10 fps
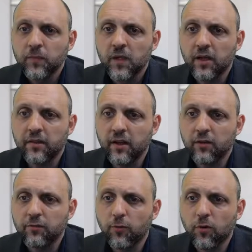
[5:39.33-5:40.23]

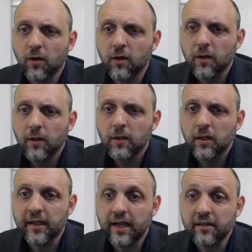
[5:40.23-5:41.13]
Therefore,
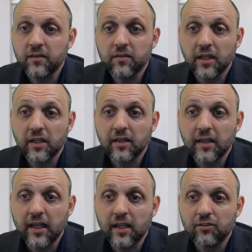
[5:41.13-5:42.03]
the guidance stated that
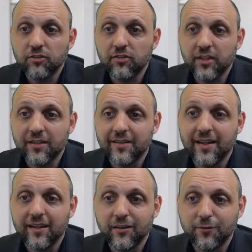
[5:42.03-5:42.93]
the agency
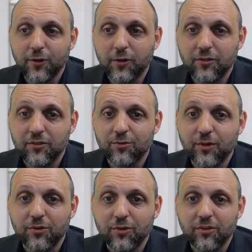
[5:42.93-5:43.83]
intended to focus its
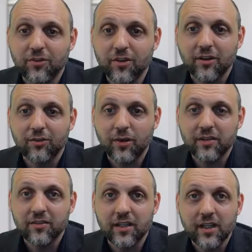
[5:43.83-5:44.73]
resources on
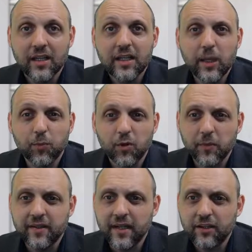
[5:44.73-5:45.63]
addressing
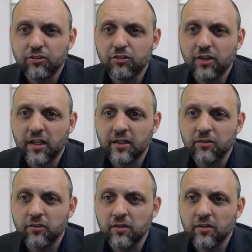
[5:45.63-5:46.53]
implementation
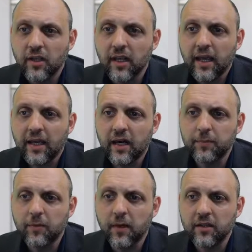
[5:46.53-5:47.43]
challenges and
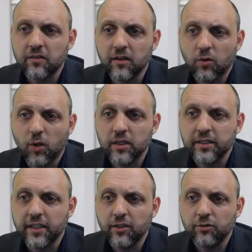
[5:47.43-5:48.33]
optimizing the
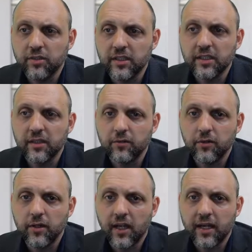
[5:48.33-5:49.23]
quality and utility of
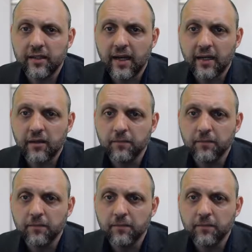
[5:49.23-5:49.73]
UDI data